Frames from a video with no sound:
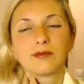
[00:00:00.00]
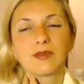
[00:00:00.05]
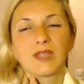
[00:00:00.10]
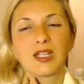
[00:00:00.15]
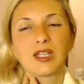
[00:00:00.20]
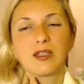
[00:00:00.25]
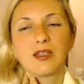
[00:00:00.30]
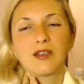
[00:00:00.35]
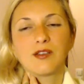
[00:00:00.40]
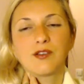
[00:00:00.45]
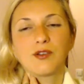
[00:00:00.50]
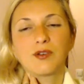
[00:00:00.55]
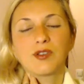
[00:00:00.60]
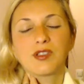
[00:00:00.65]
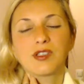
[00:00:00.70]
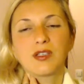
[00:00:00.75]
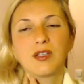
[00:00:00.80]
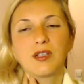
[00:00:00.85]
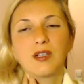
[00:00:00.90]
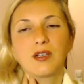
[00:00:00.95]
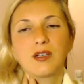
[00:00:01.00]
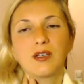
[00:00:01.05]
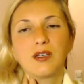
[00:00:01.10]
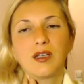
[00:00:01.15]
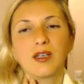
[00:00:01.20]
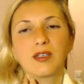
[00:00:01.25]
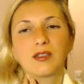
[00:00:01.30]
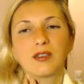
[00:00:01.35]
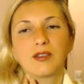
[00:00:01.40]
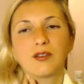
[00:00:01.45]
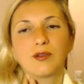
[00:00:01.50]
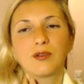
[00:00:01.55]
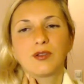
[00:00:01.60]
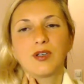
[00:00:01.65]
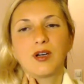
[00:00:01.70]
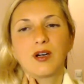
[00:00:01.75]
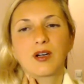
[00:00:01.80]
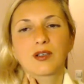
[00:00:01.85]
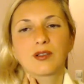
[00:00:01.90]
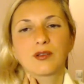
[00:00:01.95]
And as you're still connected to the
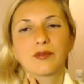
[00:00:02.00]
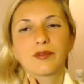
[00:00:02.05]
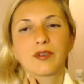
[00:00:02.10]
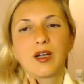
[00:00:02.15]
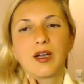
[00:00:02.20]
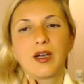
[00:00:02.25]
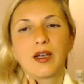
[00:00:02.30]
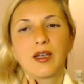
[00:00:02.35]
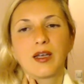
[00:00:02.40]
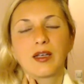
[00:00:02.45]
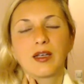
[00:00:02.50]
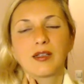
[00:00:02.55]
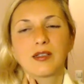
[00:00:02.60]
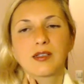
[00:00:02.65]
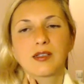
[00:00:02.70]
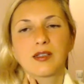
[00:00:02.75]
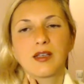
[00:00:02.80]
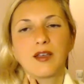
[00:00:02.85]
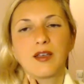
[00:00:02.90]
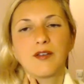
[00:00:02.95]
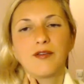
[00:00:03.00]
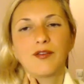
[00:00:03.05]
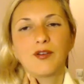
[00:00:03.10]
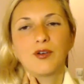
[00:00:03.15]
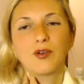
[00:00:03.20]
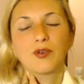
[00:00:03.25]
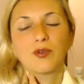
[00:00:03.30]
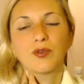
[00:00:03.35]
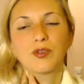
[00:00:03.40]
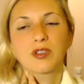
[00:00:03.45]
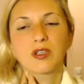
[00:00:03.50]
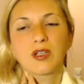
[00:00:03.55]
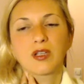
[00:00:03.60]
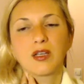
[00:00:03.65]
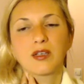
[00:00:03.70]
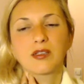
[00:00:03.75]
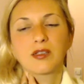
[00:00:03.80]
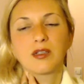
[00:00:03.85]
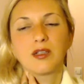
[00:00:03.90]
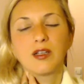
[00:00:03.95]
heart of Gaia and stay focused,
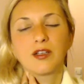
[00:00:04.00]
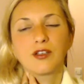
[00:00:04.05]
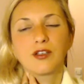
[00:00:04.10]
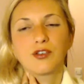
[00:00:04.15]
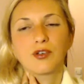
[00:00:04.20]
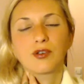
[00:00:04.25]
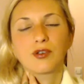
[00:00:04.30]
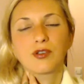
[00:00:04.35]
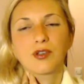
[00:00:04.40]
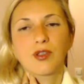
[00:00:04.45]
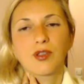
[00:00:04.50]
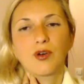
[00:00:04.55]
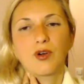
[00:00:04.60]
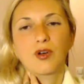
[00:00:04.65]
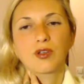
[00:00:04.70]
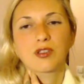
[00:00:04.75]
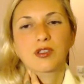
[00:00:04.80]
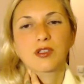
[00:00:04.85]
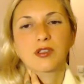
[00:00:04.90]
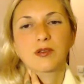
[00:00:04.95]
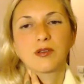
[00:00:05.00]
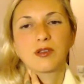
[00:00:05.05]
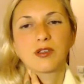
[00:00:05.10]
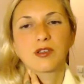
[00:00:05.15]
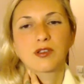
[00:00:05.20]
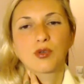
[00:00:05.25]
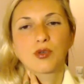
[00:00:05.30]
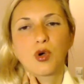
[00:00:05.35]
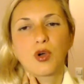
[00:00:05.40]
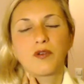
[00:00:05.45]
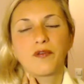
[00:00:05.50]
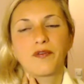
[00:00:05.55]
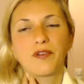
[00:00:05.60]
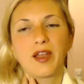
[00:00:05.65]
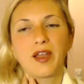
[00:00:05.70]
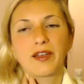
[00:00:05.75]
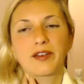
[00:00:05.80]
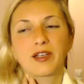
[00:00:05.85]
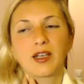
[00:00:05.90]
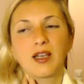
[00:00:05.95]
let your thoughts dissolve
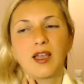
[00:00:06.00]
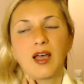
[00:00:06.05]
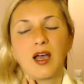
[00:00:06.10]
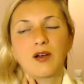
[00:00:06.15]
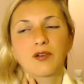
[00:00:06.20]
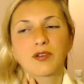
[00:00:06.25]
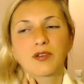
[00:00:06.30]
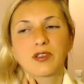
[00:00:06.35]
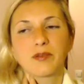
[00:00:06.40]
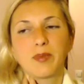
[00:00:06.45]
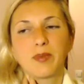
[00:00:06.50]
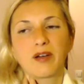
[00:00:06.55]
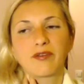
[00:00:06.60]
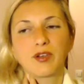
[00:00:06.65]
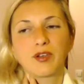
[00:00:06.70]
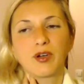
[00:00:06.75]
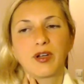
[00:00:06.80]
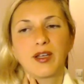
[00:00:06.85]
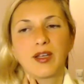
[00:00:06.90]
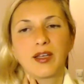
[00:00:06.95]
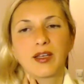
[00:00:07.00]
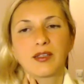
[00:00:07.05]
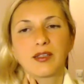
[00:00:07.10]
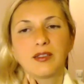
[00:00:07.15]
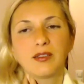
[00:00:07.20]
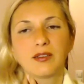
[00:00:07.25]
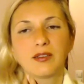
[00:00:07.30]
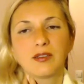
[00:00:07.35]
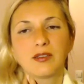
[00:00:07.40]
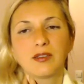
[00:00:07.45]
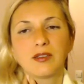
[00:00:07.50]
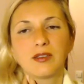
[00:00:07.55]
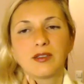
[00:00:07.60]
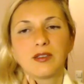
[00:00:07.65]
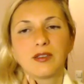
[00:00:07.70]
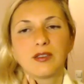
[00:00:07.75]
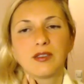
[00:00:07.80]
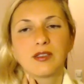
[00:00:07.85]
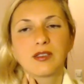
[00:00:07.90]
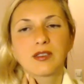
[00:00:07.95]
like clouds above your head.
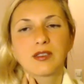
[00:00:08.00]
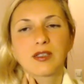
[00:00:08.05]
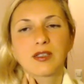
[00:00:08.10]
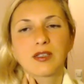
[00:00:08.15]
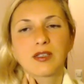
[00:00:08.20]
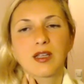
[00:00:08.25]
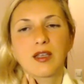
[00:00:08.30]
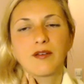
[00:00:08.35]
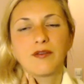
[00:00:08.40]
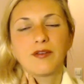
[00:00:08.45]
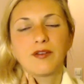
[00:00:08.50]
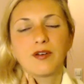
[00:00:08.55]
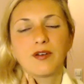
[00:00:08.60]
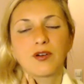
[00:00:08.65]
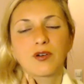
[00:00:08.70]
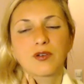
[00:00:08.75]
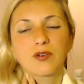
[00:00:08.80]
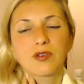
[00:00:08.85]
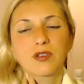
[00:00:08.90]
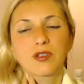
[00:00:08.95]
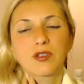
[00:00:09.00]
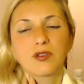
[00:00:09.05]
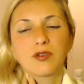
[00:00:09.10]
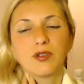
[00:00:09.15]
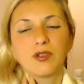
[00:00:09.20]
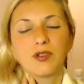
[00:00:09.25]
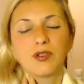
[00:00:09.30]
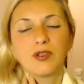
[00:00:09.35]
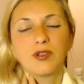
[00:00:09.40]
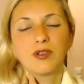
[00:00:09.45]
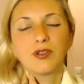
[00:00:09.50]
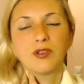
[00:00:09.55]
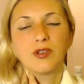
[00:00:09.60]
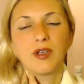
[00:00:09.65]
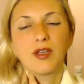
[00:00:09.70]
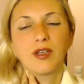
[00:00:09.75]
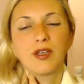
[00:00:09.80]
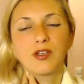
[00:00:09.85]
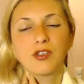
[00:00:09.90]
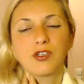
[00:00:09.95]
Staying focused to the
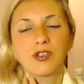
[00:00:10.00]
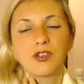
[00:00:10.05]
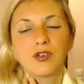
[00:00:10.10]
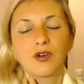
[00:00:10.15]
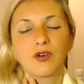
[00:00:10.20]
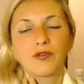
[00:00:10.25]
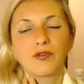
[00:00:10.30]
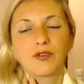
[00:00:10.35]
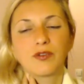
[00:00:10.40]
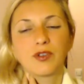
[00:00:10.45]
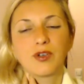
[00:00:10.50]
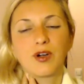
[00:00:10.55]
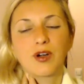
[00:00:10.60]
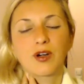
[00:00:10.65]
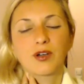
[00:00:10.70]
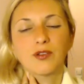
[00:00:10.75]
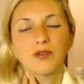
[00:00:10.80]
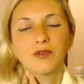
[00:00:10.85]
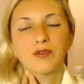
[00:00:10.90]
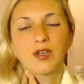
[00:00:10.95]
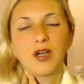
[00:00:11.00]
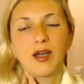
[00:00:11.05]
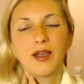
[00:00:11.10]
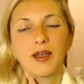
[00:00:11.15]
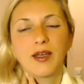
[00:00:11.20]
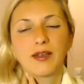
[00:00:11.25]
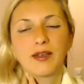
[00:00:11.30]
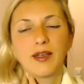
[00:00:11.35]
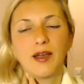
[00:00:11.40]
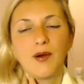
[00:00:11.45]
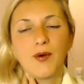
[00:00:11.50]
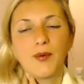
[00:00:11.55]
energy of the heart of Gaia now.